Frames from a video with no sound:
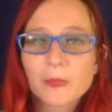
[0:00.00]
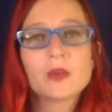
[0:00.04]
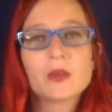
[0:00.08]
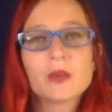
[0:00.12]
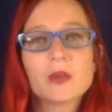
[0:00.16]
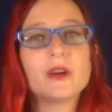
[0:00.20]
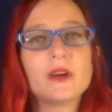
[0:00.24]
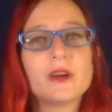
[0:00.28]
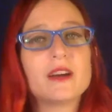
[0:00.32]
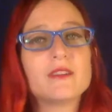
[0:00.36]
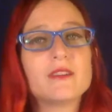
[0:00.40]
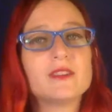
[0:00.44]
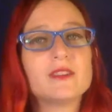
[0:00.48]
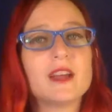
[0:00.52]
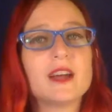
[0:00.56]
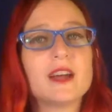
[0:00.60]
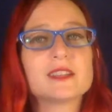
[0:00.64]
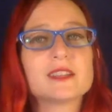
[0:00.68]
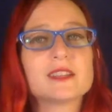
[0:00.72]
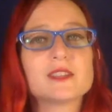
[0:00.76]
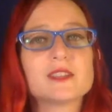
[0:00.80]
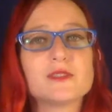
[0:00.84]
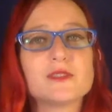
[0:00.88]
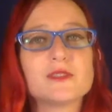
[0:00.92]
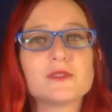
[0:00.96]
We'll have
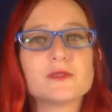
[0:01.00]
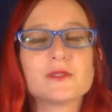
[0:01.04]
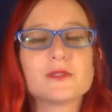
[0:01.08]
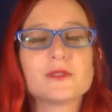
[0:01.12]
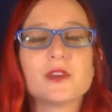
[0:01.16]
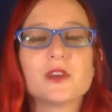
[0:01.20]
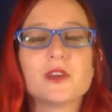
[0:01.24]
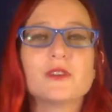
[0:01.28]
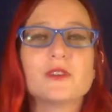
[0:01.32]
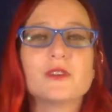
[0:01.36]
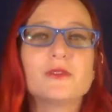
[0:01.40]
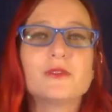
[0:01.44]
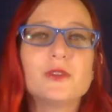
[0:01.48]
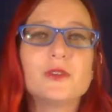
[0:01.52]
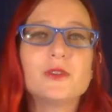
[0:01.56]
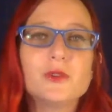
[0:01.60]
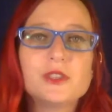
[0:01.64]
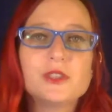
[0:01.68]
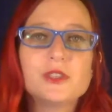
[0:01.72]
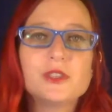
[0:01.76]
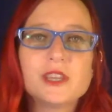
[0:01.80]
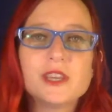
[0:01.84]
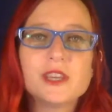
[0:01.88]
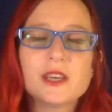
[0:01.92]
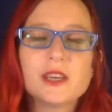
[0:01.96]
lots of food
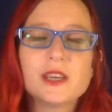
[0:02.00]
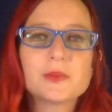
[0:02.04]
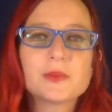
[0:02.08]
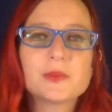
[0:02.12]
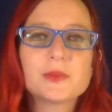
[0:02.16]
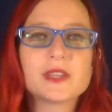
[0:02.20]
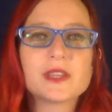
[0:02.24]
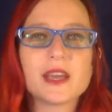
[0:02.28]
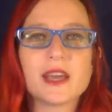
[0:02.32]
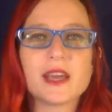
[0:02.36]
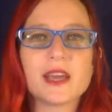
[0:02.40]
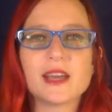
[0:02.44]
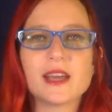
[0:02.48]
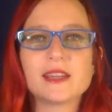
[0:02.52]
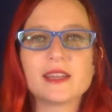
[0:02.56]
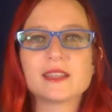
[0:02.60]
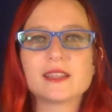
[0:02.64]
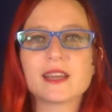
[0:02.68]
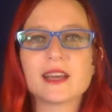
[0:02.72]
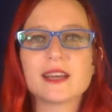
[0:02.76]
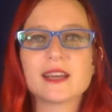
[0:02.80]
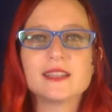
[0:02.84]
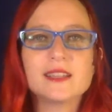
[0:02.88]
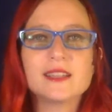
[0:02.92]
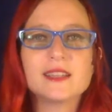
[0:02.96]
tips and
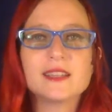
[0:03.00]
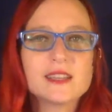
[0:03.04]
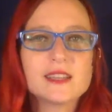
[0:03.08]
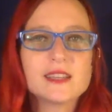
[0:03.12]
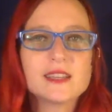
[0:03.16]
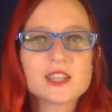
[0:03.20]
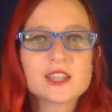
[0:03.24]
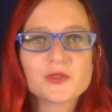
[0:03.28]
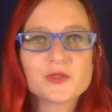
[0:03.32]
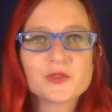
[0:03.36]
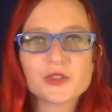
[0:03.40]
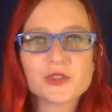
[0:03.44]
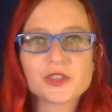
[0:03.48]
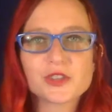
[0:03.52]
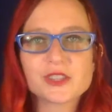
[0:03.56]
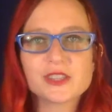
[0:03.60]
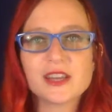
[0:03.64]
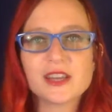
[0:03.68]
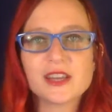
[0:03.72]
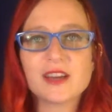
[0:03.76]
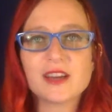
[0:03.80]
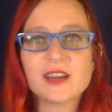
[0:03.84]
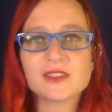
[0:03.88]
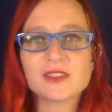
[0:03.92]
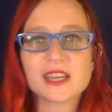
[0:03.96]
ideas for
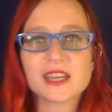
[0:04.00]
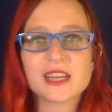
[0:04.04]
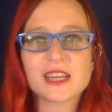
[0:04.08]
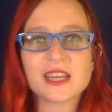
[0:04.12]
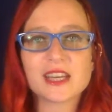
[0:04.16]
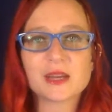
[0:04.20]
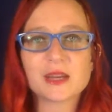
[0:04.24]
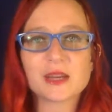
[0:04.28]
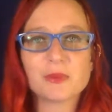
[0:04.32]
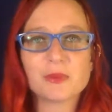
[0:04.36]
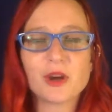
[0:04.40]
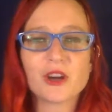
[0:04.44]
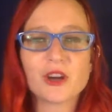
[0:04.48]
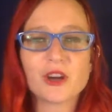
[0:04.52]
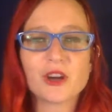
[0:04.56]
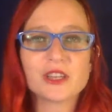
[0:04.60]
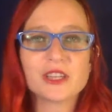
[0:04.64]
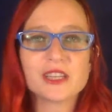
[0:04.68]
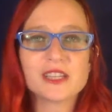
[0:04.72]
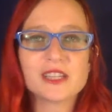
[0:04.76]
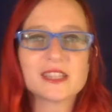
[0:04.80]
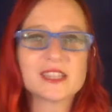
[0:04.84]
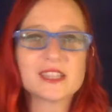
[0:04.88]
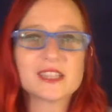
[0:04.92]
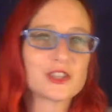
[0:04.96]
navigating
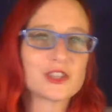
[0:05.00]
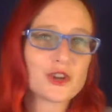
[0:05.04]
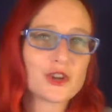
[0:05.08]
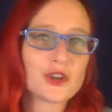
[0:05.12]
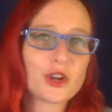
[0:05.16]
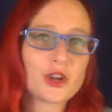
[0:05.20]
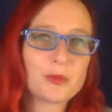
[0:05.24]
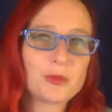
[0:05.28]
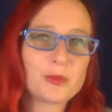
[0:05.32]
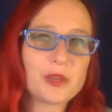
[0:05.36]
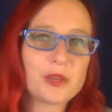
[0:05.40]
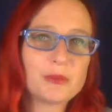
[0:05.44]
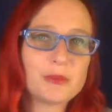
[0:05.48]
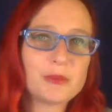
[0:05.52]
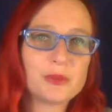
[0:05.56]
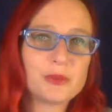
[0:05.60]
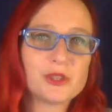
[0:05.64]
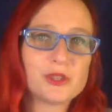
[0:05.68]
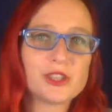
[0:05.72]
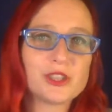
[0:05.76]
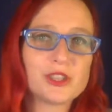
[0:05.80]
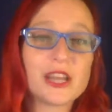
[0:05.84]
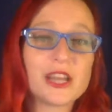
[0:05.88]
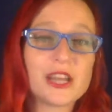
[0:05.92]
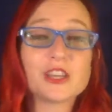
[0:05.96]
parties and drunk
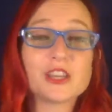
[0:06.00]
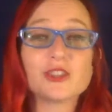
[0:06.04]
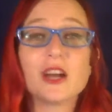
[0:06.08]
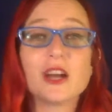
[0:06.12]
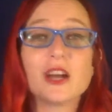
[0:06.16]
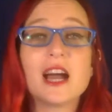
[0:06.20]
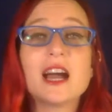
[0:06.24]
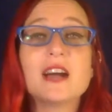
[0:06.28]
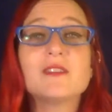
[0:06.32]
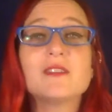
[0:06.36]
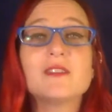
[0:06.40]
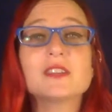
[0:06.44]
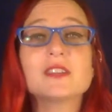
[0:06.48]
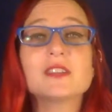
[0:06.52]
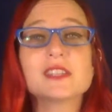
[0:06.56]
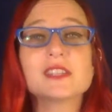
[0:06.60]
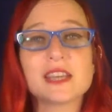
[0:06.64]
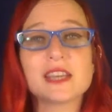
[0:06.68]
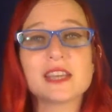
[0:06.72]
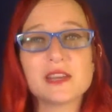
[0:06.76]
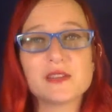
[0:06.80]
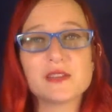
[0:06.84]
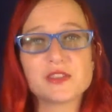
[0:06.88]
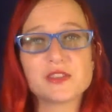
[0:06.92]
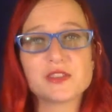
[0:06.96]
people, and you'll have a
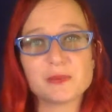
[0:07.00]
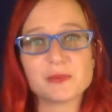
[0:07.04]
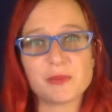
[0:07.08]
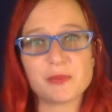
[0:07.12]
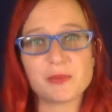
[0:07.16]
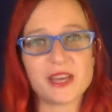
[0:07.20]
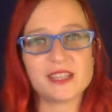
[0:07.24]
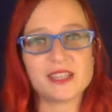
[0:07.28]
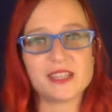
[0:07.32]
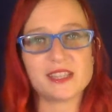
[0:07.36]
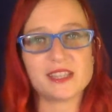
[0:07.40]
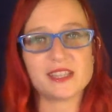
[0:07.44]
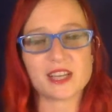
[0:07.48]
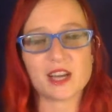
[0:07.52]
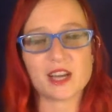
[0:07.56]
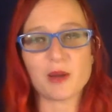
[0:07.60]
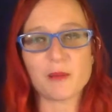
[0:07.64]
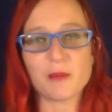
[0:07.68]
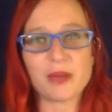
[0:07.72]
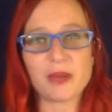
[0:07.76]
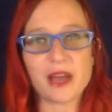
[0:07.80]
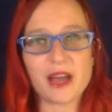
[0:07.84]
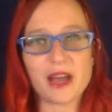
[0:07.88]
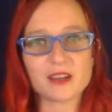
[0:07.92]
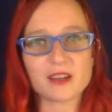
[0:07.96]
safe space to come
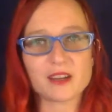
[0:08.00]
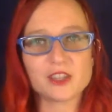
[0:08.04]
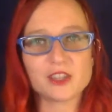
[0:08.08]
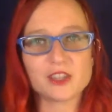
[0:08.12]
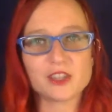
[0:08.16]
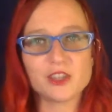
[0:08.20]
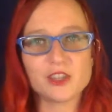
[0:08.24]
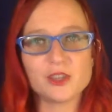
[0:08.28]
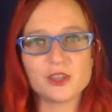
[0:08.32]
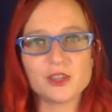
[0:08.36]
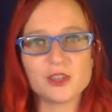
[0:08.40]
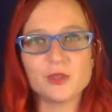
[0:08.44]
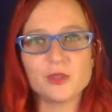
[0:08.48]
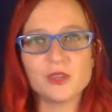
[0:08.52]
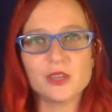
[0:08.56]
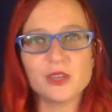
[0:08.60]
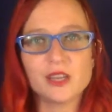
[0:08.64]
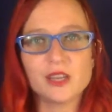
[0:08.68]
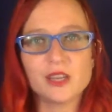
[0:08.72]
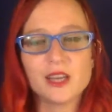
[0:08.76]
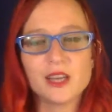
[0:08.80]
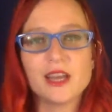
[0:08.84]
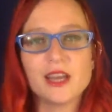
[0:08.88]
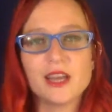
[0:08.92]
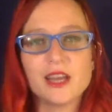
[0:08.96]
back to
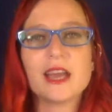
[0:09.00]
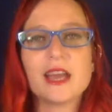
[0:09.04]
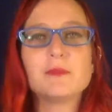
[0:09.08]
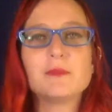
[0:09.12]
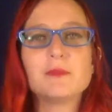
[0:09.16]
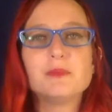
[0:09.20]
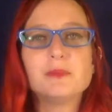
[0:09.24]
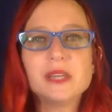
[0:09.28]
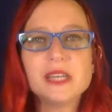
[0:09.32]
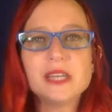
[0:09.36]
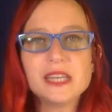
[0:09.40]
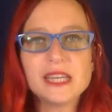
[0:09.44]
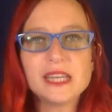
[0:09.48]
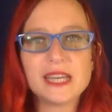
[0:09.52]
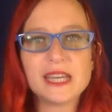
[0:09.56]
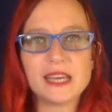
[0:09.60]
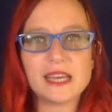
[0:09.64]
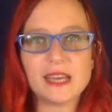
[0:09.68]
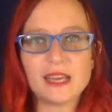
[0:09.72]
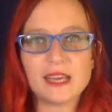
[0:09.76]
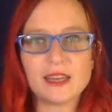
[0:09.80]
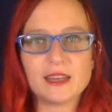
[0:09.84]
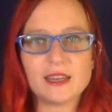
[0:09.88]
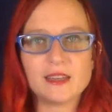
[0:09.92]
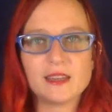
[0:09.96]
and be
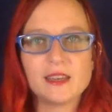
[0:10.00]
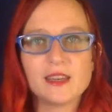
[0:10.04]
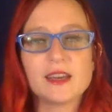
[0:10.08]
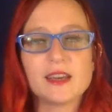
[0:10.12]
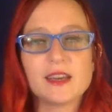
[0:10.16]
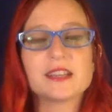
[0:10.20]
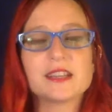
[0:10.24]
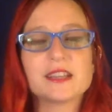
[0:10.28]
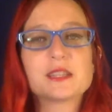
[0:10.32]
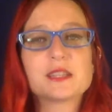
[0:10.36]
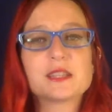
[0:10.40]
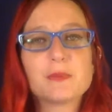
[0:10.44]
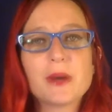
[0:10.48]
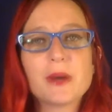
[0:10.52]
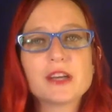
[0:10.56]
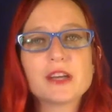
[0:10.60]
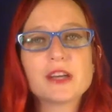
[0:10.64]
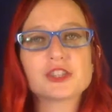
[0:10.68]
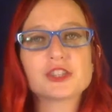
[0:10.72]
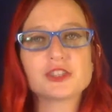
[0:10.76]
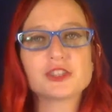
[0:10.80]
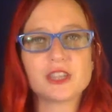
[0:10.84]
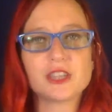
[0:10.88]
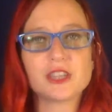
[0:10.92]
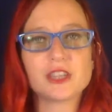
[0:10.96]
in,
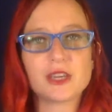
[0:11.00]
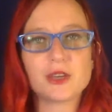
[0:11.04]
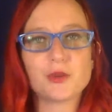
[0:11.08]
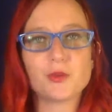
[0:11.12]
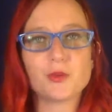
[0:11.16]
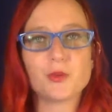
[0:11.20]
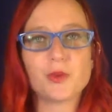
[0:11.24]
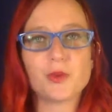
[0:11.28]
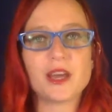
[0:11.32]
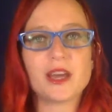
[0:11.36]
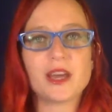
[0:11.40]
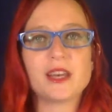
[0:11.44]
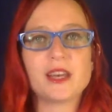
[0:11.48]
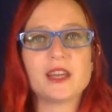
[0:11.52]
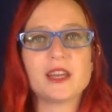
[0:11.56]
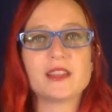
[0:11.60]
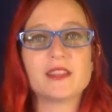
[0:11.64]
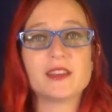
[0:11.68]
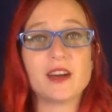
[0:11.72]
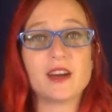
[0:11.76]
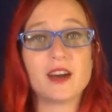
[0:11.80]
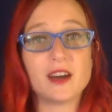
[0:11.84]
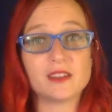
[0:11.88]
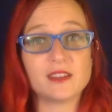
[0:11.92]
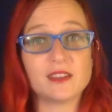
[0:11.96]
especially when the
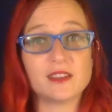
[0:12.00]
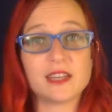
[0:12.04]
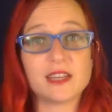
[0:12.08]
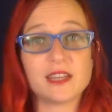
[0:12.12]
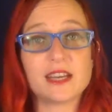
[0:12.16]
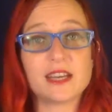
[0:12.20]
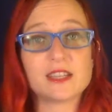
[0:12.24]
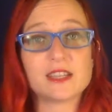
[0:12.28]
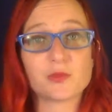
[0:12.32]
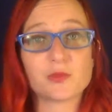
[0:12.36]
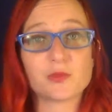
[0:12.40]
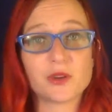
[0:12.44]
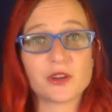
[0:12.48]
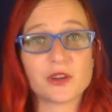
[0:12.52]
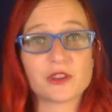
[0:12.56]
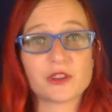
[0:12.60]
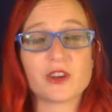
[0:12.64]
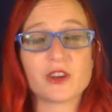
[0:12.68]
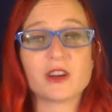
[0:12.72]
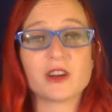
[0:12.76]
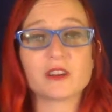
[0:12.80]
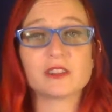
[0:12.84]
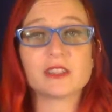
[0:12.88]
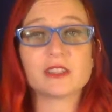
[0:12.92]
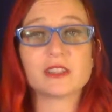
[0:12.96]
holidays rear their
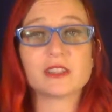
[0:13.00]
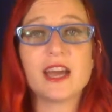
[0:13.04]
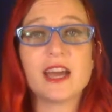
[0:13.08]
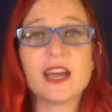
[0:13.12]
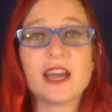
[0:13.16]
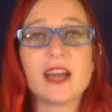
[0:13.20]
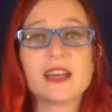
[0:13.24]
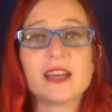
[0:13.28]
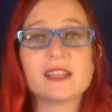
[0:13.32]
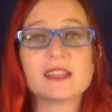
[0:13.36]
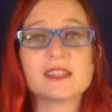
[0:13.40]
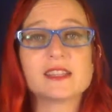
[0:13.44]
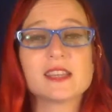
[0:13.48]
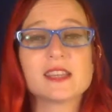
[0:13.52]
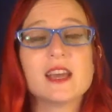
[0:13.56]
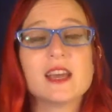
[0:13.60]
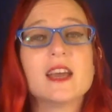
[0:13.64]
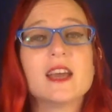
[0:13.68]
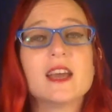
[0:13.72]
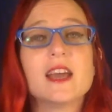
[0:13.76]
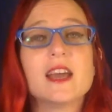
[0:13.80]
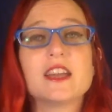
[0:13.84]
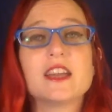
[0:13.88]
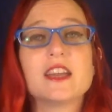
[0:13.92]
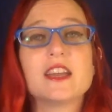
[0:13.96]
ugly heads
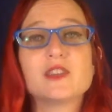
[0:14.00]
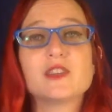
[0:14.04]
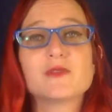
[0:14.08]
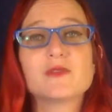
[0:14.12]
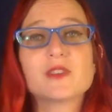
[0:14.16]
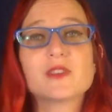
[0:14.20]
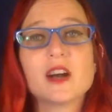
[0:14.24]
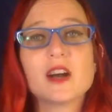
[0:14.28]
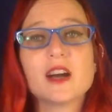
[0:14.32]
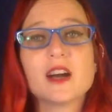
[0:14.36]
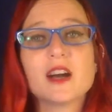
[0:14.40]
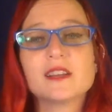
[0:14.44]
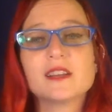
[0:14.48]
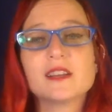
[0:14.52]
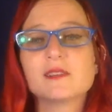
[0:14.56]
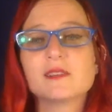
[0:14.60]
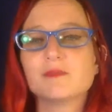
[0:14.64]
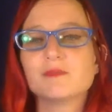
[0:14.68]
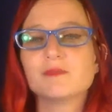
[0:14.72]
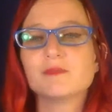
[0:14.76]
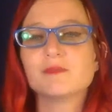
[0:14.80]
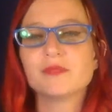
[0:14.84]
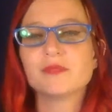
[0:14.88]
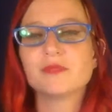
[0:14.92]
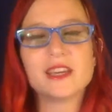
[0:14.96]
and you've got
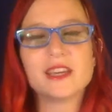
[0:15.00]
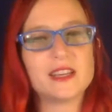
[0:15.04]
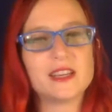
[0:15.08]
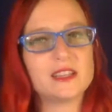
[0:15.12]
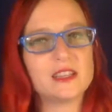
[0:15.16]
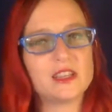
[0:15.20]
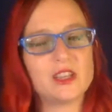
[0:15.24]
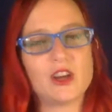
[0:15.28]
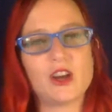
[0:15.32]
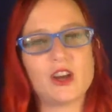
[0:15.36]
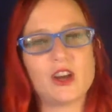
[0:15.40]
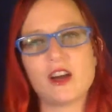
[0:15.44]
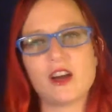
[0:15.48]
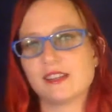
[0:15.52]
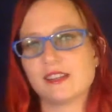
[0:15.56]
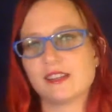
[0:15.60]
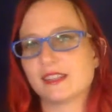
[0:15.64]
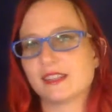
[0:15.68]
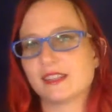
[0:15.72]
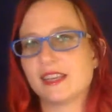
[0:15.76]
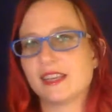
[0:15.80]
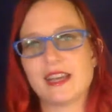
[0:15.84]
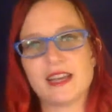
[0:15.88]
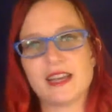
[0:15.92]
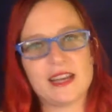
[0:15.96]
the
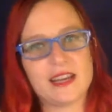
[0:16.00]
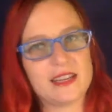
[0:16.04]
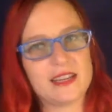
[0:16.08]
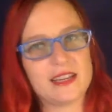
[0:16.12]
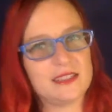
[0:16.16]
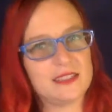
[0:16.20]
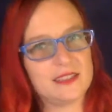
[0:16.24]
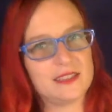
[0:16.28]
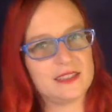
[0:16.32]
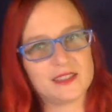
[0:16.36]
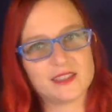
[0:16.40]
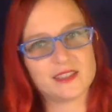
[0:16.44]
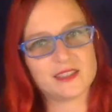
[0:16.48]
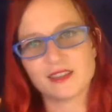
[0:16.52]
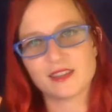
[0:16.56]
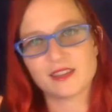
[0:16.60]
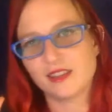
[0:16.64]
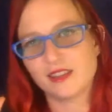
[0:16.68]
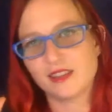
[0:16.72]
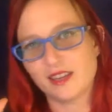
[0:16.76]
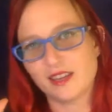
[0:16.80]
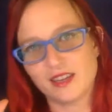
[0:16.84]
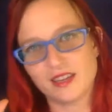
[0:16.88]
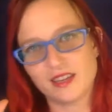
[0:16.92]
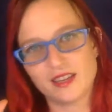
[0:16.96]
in-laws and
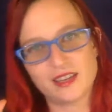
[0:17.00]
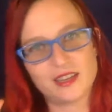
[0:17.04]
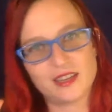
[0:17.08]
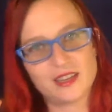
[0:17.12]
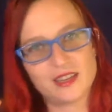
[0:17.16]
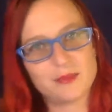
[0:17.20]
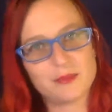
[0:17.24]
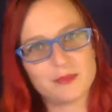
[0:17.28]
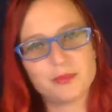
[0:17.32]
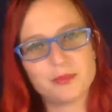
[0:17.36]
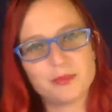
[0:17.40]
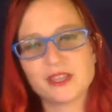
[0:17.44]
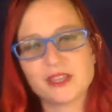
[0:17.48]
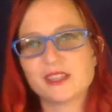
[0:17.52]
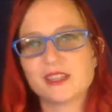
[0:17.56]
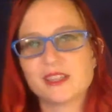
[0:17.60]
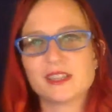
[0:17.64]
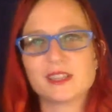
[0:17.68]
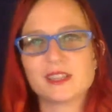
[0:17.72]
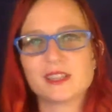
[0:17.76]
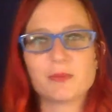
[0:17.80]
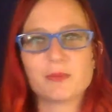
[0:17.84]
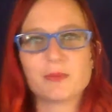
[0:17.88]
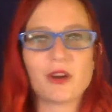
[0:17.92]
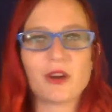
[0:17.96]
the
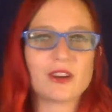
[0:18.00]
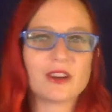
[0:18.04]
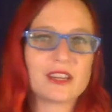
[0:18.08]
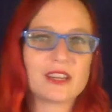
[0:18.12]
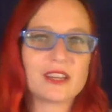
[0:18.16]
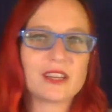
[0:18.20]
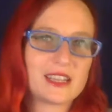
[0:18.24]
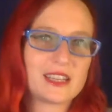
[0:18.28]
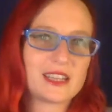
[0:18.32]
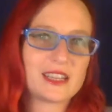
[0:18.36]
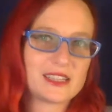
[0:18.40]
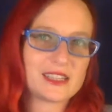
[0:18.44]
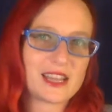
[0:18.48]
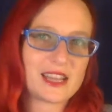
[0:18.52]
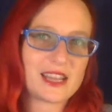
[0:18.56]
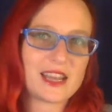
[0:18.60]
business parties